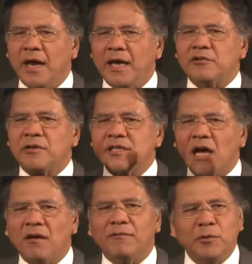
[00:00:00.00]
As a
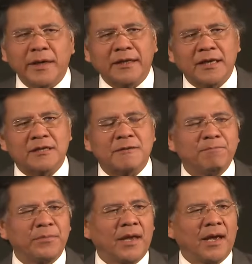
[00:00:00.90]
result of doing this,
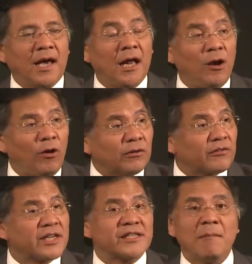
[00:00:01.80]
a lot
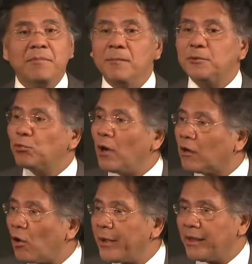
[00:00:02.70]
of the suburbs were
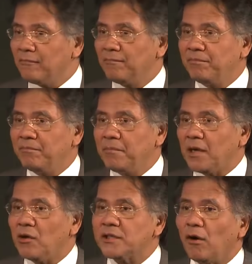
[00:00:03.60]
growing
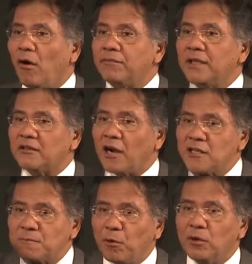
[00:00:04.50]
because of the
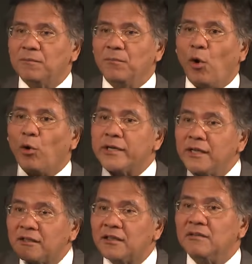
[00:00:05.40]

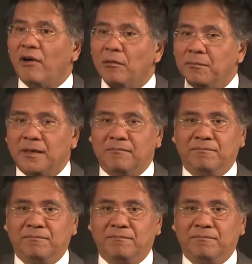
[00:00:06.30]
transport-oriented development.